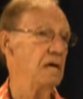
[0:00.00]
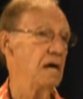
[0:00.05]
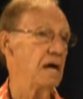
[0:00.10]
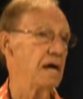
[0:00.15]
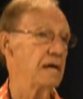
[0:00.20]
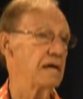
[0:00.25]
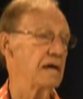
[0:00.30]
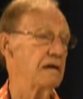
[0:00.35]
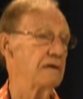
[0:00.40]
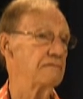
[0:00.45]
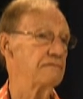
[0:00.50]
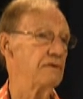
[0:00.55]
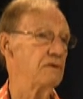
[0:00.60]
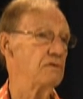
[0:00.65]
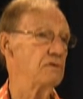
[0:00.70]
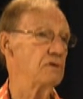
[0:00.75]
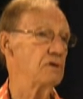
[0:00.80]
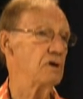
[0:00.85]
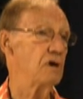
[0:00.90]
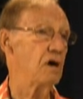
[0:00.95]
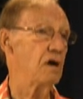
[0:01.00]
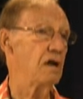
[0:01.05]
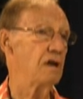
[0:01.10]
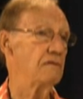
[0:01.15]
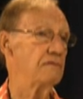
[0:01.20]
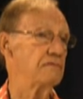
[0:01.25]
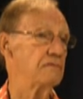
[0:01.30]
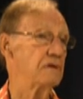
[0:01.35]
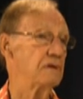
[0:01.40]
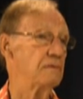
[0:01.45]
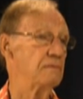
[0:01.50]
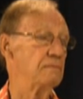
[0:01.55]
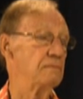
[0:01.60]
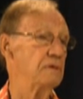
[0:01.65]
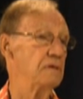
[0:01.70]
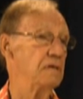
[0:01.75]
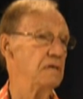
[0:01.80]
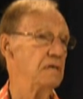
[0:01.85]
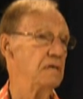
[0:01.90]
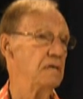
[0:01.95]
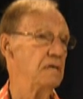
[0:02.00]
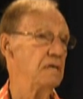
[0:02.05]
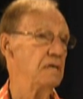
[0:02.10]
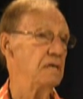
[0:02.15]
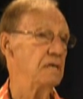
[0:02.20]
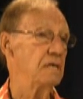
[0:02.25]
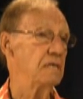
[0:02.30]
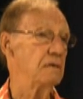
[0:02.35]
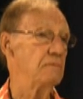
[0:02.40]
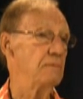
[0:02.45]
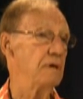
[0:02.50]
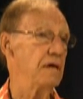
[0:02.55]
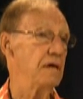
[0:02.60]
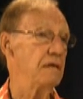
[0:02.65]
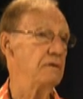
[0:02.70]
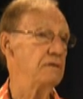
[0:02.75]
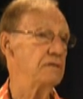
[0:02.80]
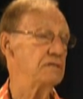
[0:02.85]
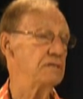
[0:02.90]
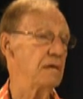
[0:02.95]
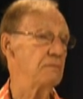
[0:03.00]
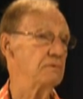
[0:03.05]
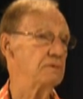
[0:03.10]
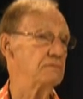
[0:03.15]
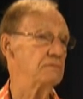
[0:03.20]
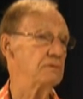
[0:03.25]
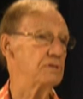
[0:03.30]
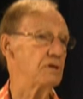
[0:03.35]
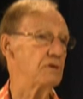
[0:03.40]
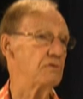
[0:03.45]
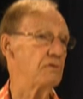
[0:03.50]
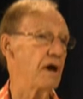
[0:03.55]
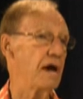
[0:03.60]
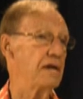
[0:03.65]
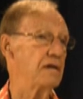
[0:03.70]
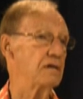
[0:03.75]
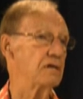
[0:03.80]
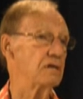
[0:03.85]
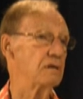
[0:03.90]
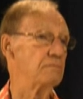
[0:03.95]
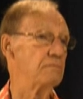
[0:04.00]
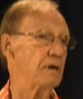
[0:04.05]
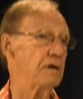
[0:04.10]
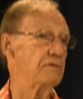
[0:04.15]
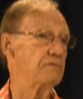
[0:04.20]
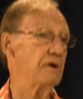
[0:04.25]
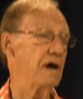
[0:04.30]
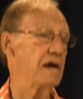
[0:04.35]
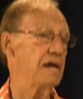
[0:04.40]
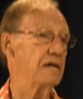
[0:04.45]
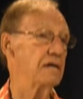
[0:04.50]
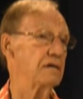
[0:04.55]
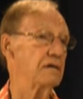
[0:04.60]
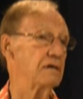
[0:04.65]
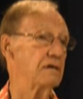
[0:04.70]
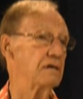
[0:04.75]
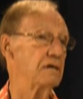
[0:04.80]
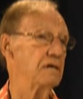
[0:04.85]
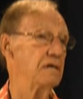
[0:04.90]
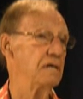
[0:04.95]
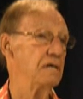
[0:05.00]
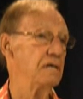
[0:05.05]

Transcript: I got a phone call from the man, his name was Mr. Reitiger, Bud Reitiger.